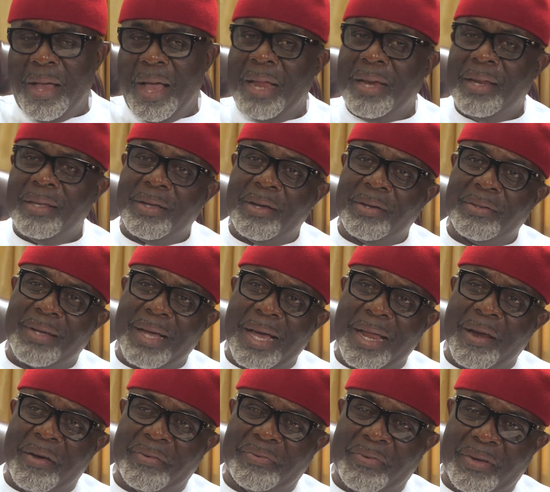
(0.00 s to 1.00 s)
And it
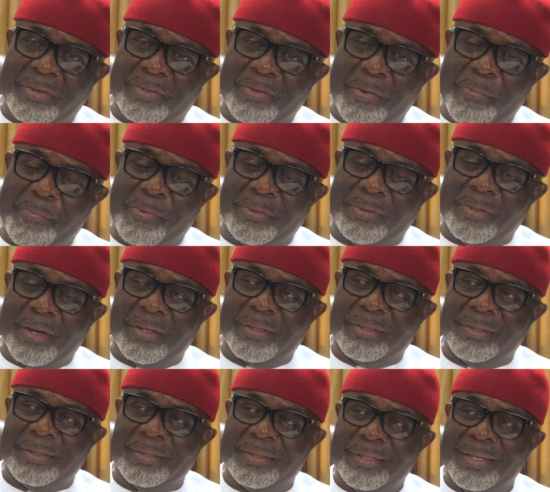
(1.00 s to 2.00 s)
kind of also put
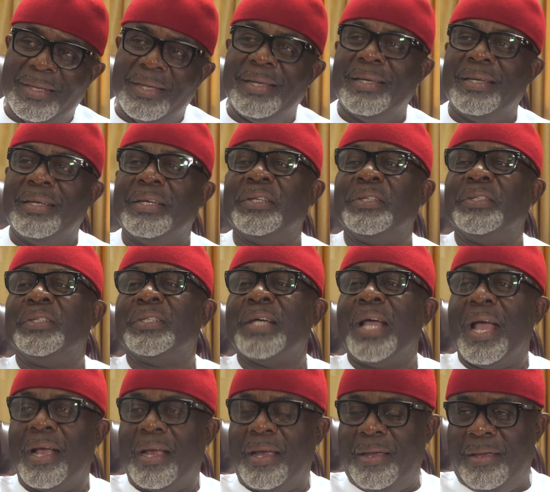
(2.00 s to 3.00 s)
us in
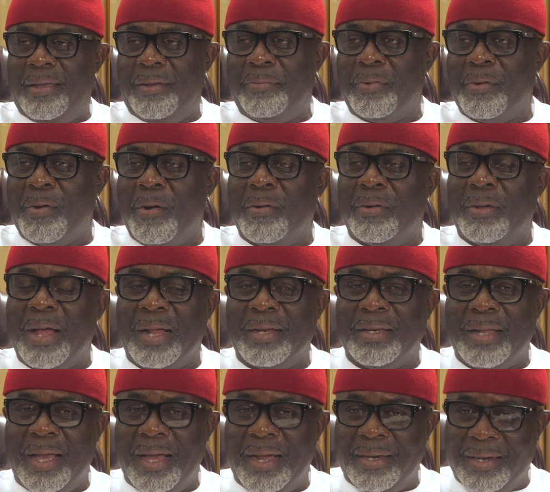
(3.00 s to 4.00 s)
check because
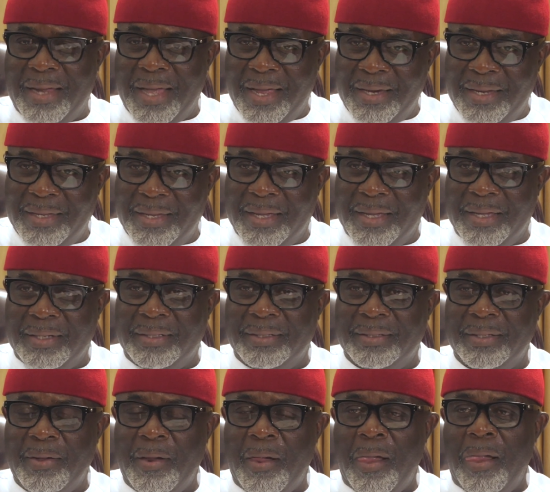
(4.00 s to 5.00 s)
at an early age,
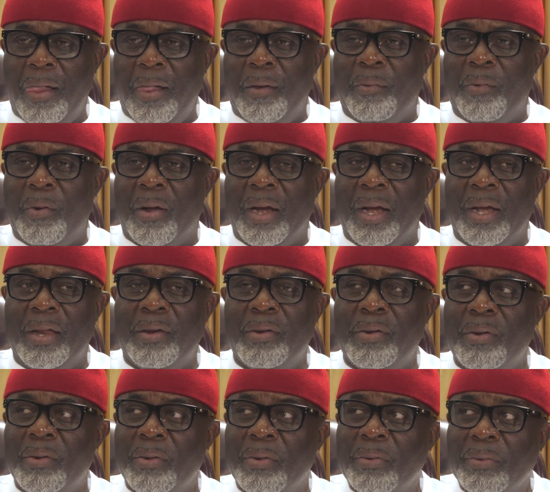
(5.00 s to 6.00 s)
we already
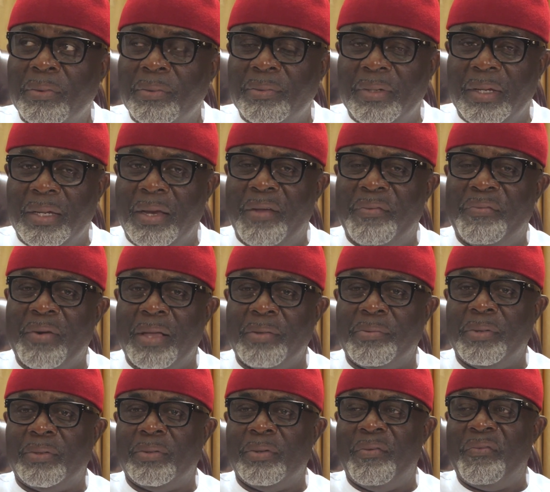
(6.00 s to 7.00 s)
knew the
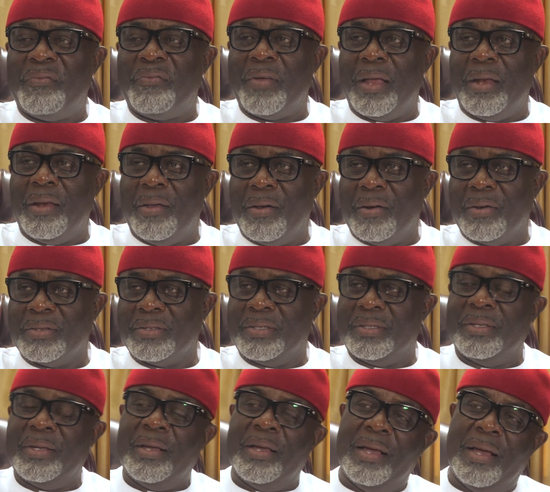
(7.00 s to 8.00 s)
difference between
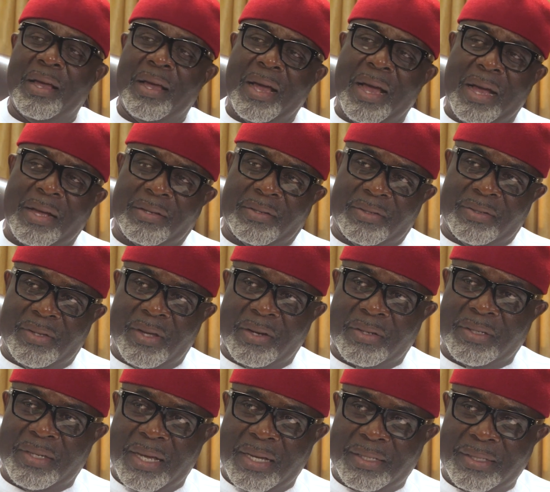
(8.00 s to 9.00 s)
failures and
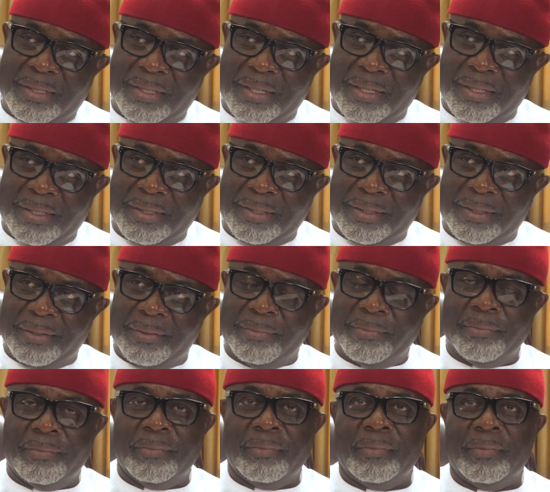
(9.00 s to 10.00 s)
successes,
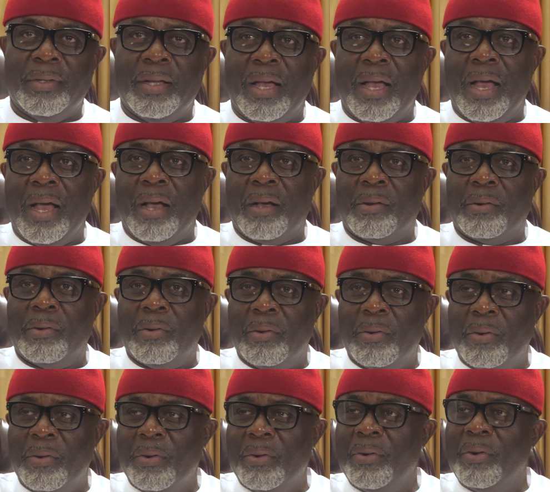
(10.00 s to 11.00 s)
uh,
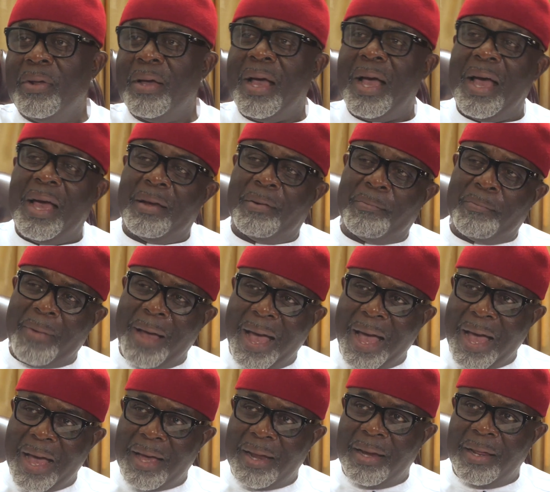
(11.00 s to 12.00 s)
good and
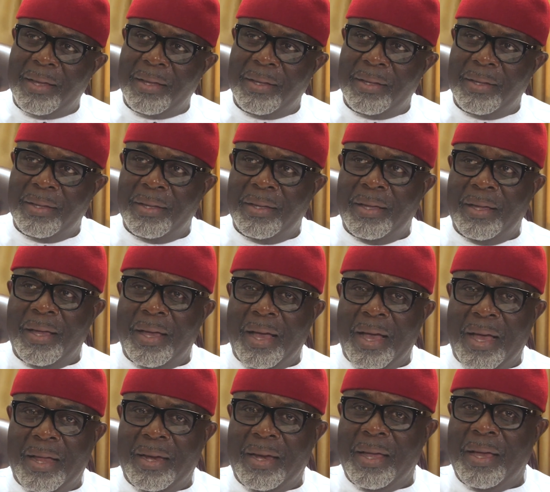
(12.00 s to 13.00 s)
bad,
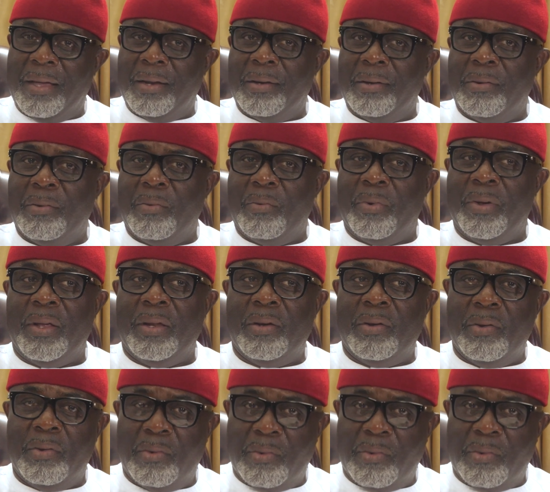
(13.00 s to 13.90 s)
and then we